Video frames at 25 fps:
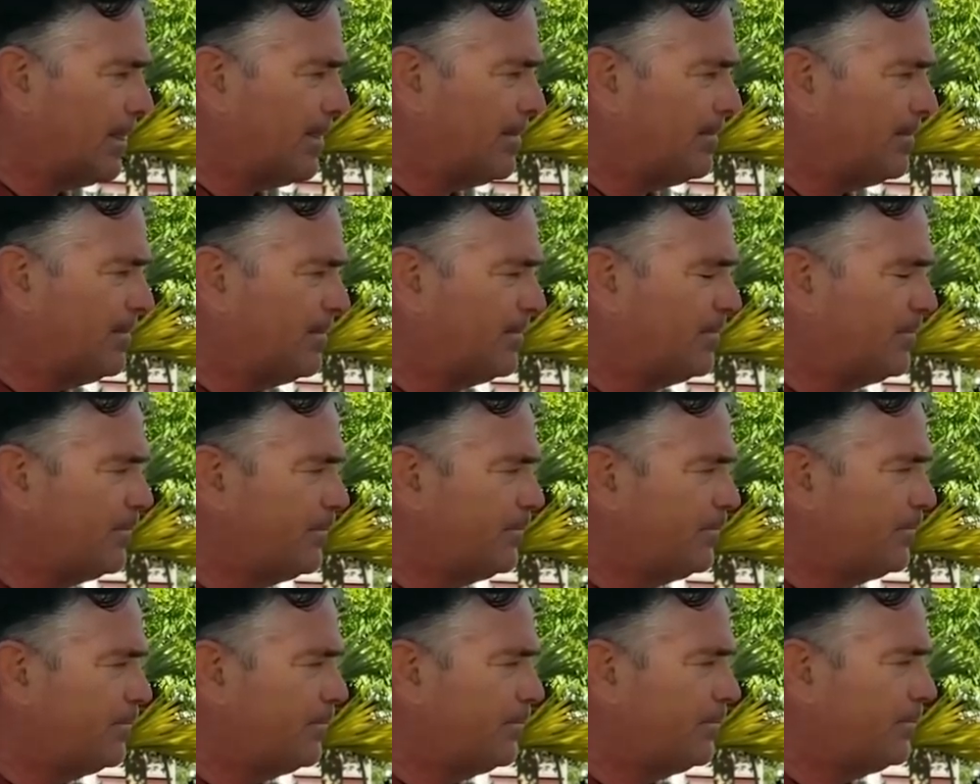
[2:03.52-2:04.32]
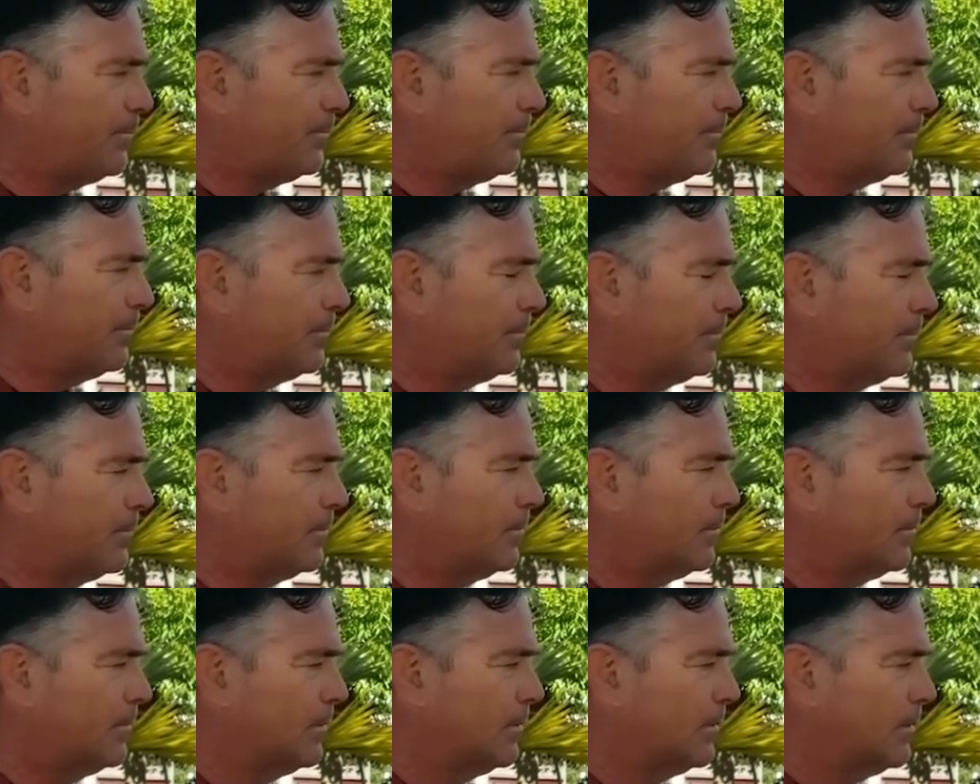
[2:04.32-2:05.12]

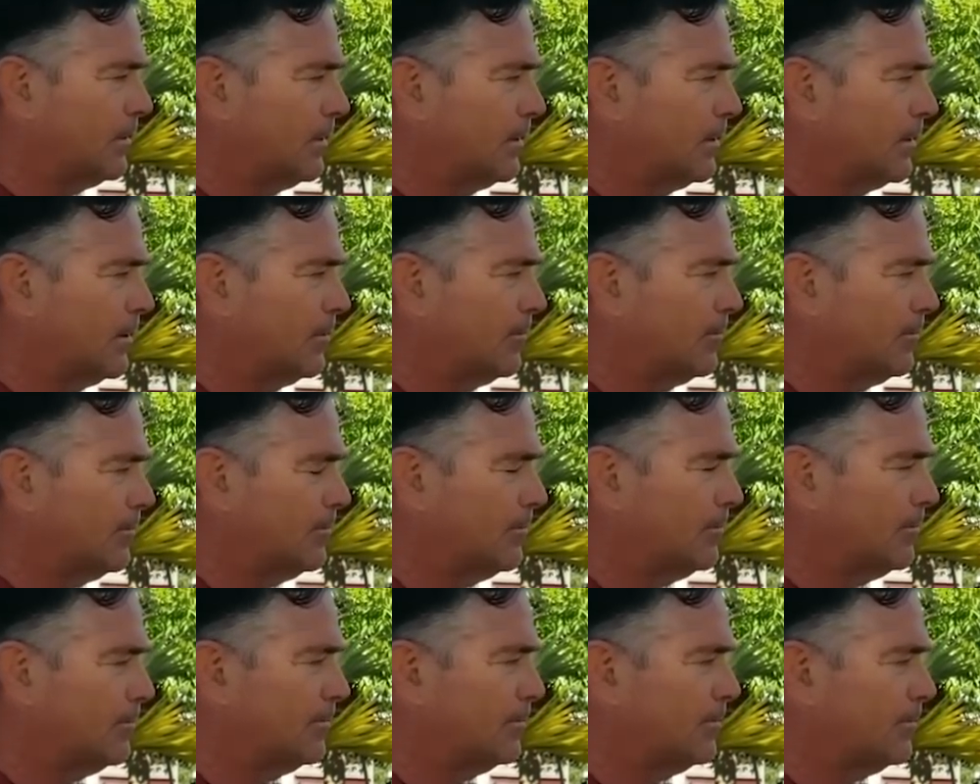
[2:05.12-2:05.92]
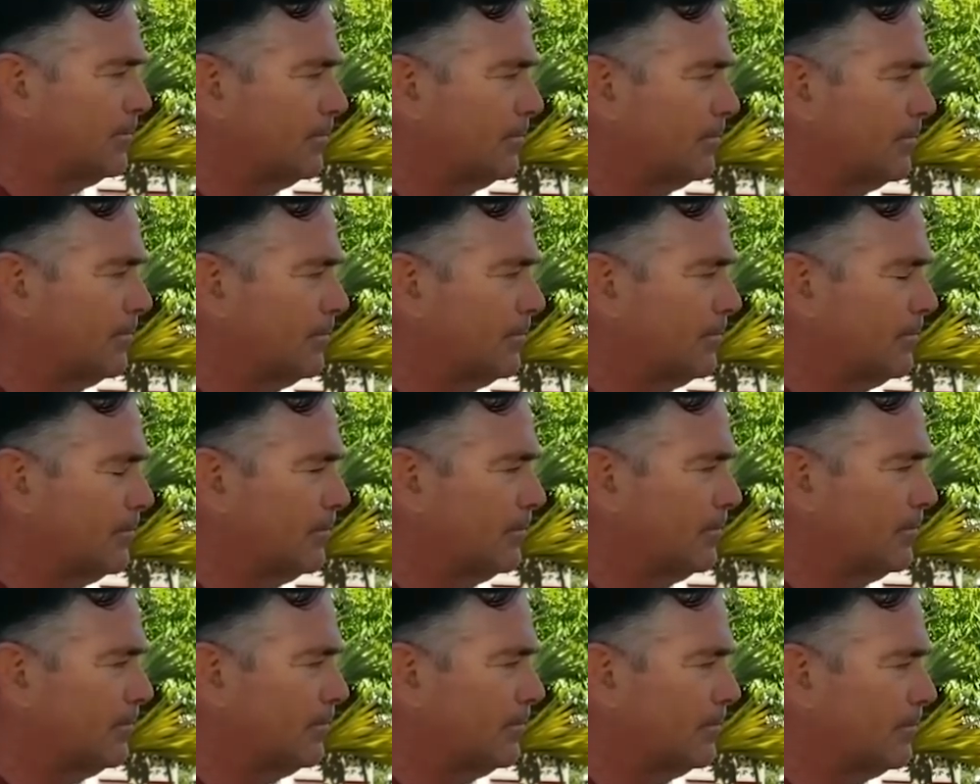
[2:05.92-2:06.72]

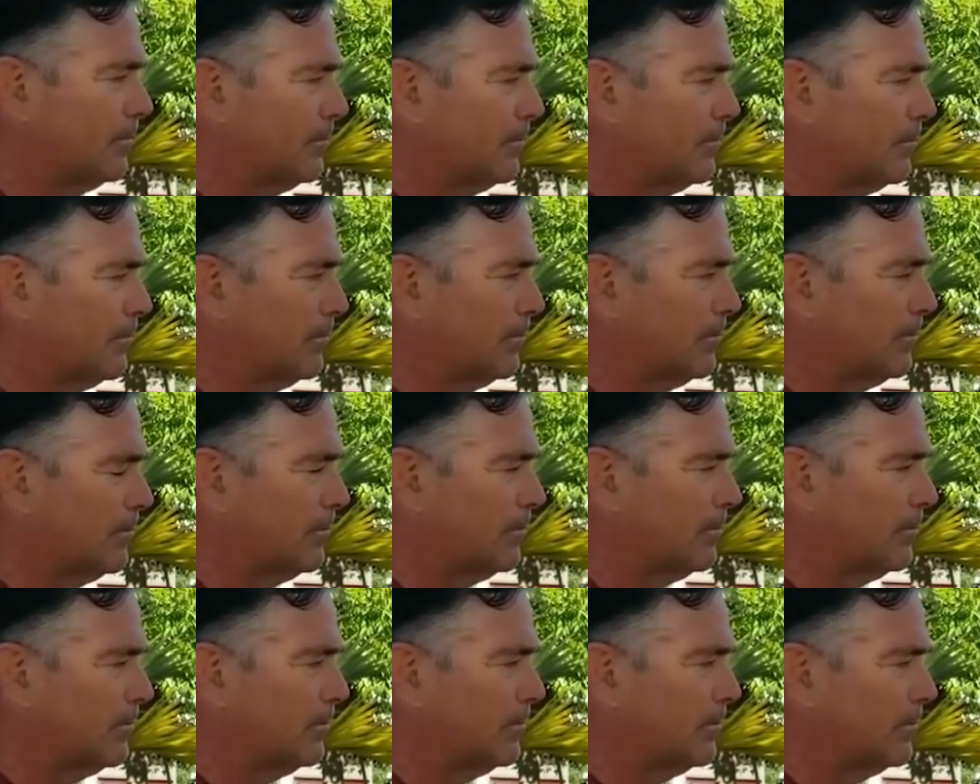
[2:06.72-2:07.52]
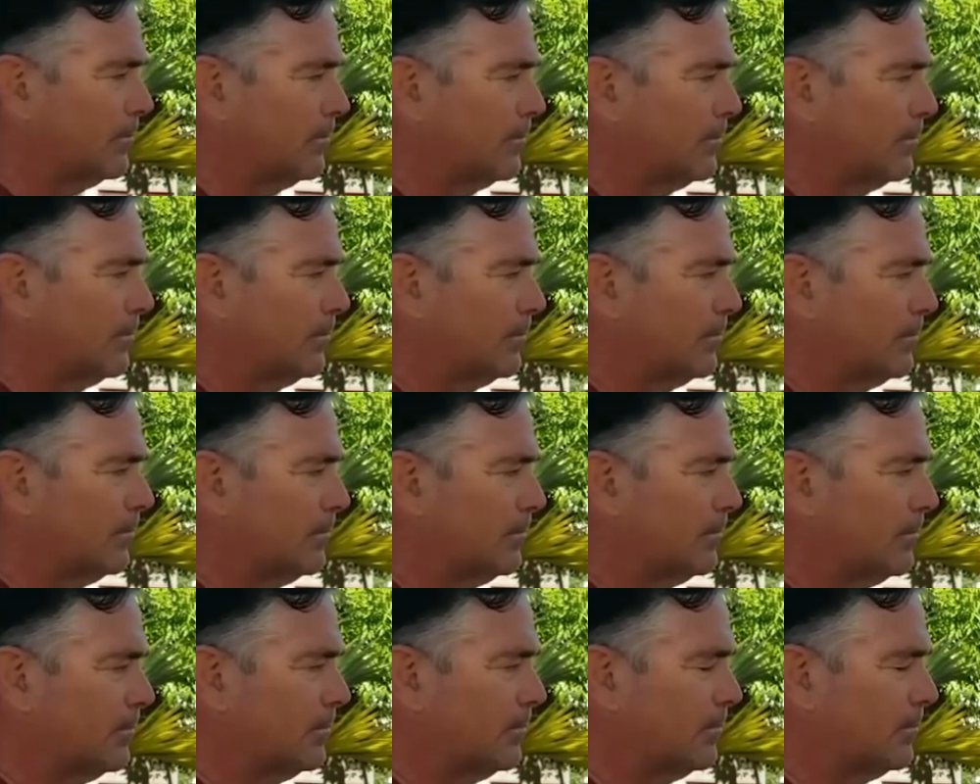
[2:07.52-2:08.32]

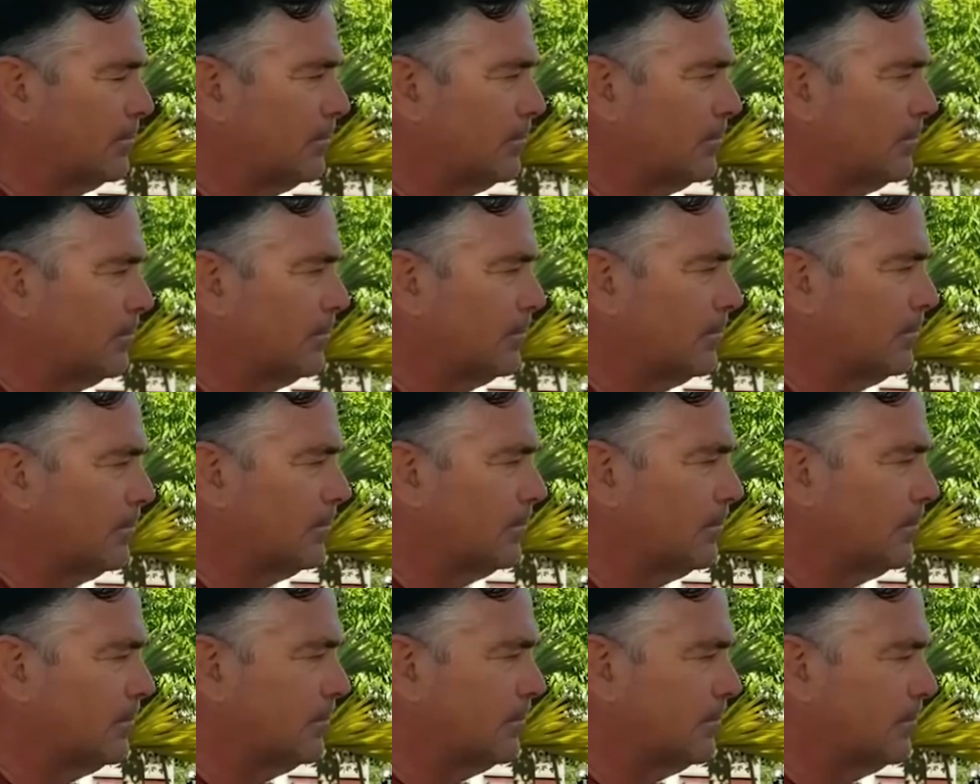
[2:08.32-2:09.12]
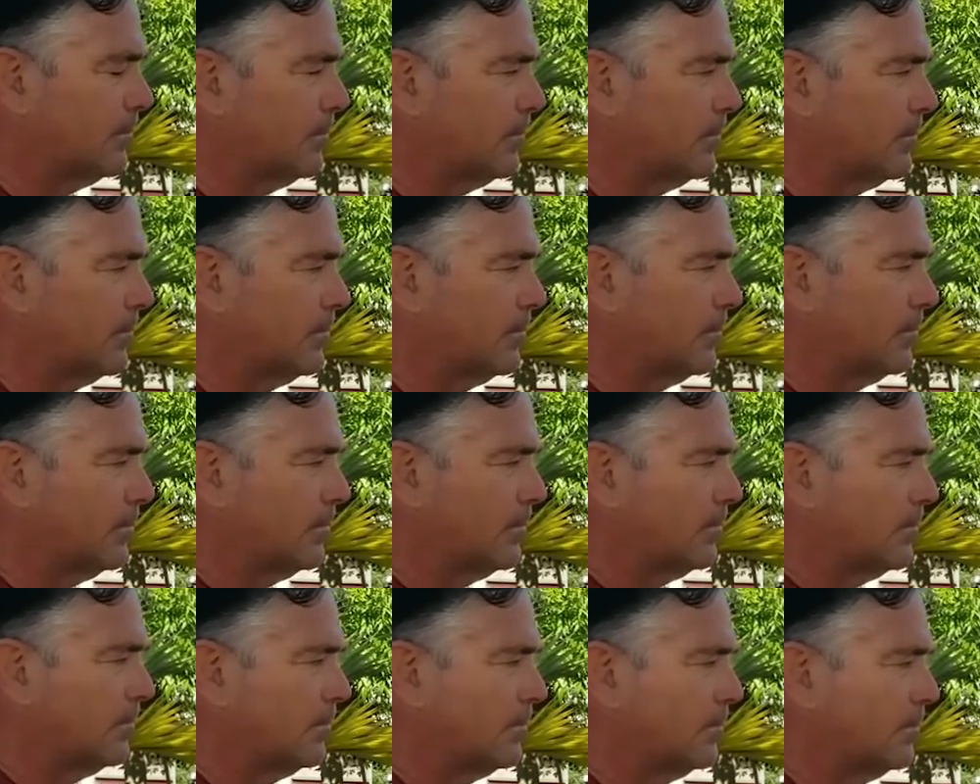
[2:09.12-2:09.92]

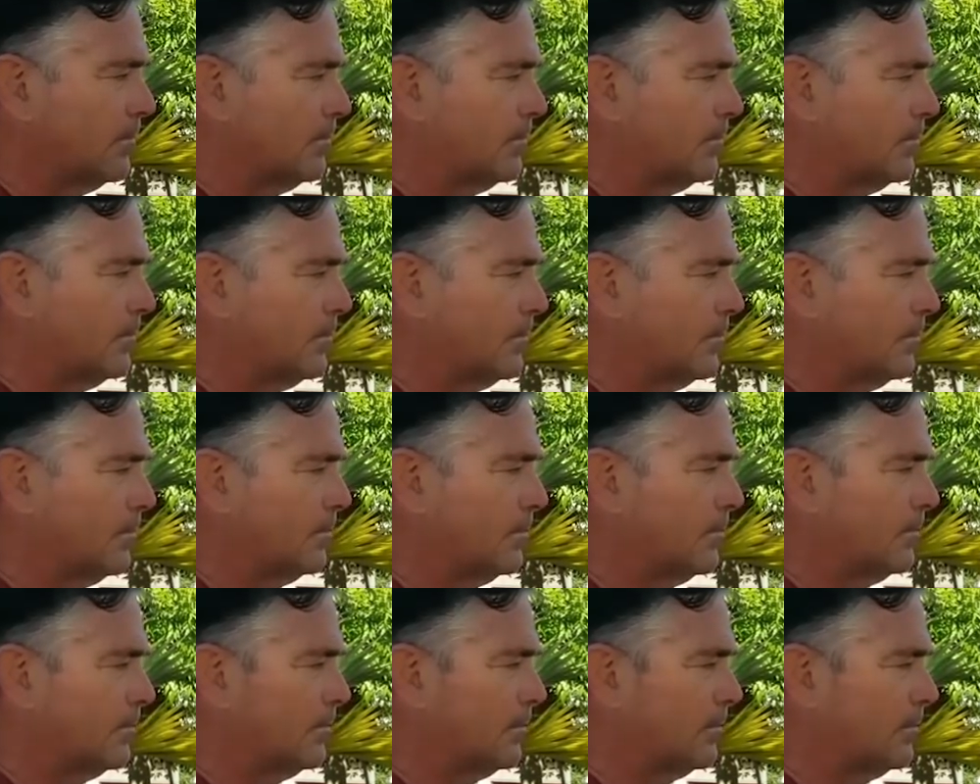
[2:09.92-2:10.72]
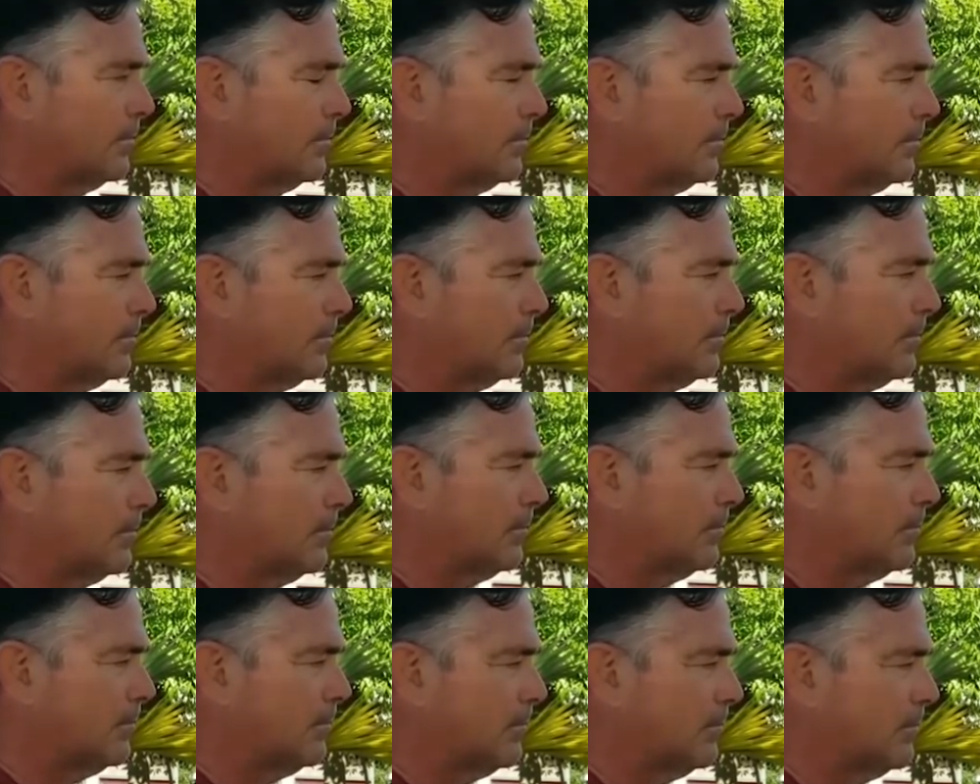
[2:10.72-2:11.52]
(not speaking)